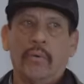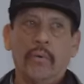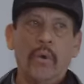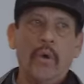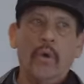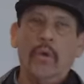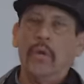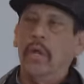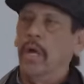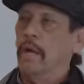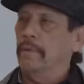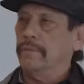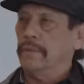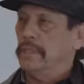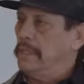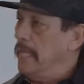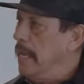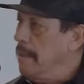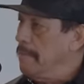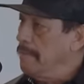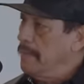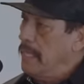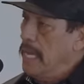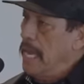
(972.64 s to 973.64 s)
Parole
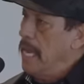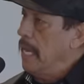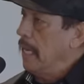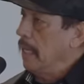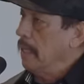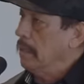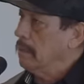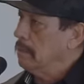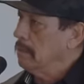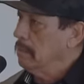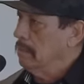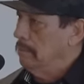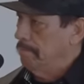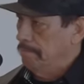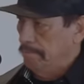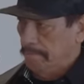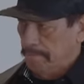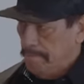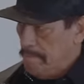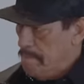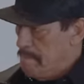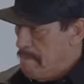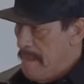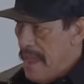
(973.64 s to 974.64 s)
officer, same thing.
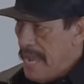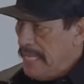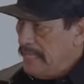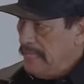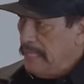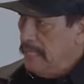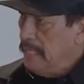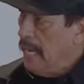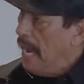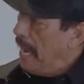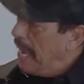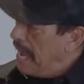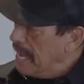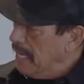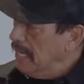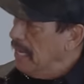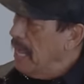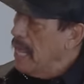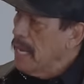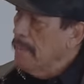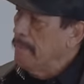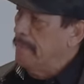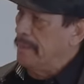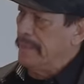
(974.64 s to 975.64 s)
Amazing. I had a
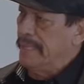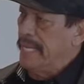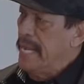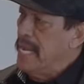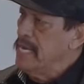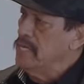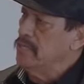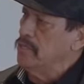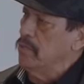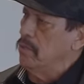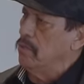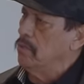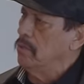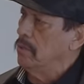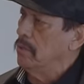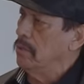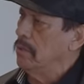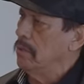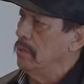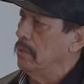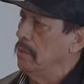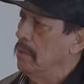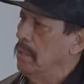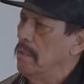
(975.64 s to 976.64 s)
lot of potential.
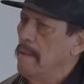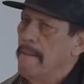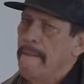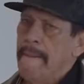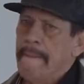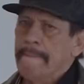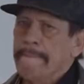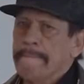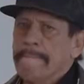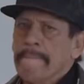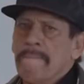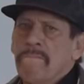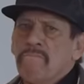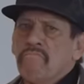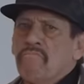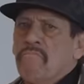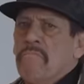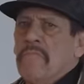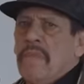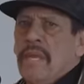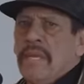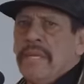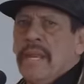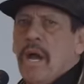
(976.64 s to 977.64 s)

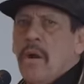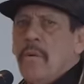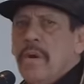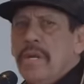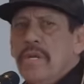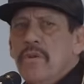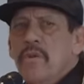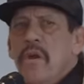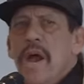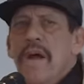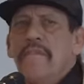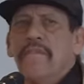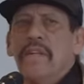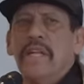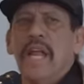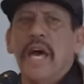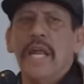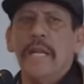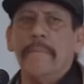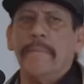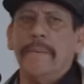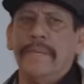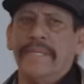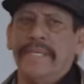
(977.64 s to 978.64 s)
Now, when you have a
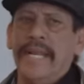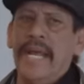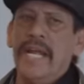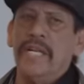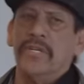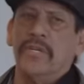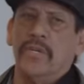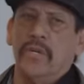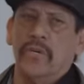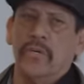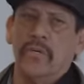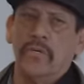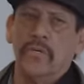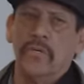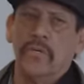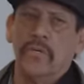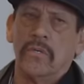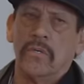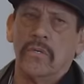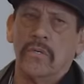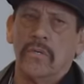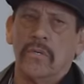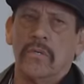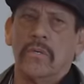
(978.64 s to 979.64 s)
lot of potential
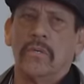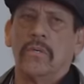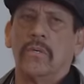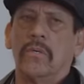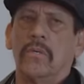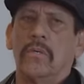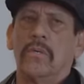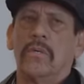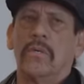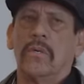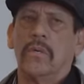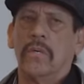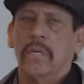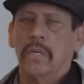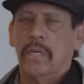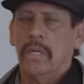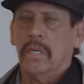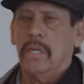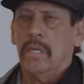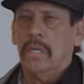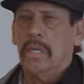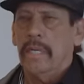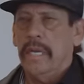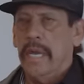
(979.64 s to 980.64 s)

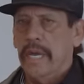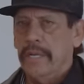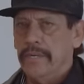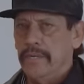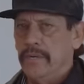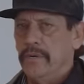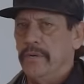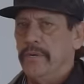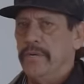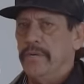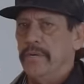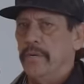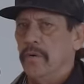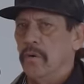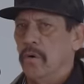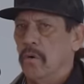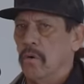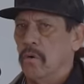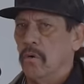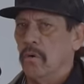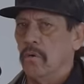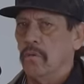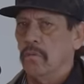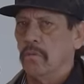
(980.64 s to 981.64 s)
and you're in the
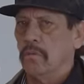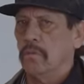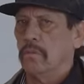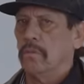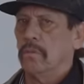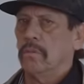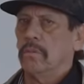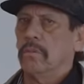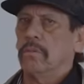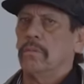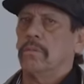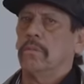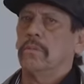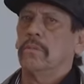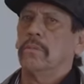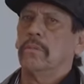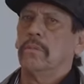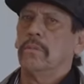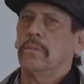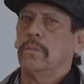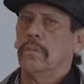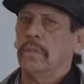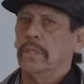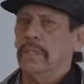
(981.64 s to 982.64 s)
hole
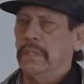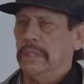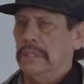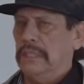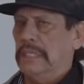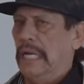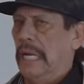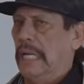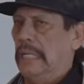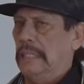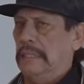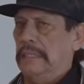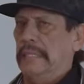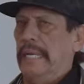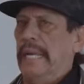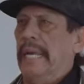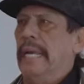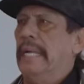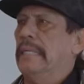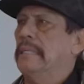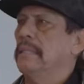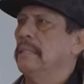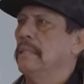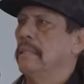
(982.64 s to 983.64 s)
in
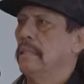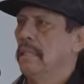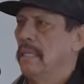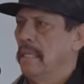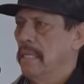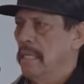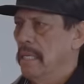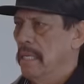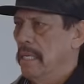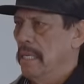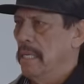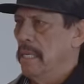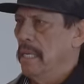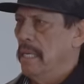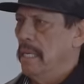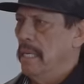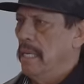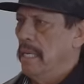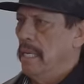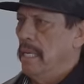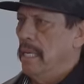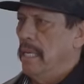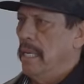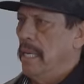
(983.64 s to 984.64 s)
Soledad
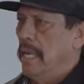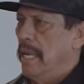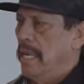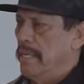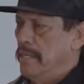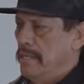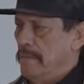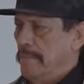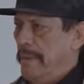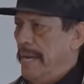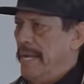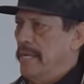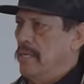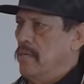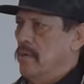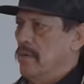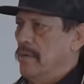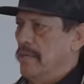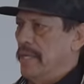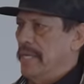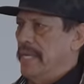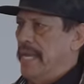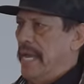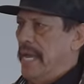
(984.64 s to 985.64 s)
and you might go
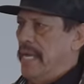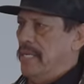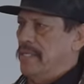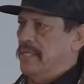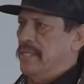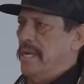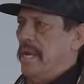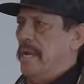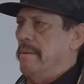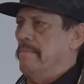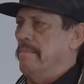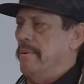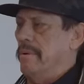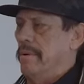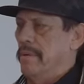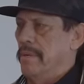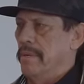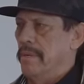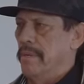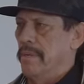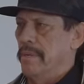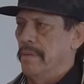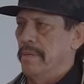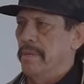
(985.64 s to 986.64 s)
to the gas
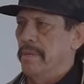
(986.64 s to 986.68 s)
chamber,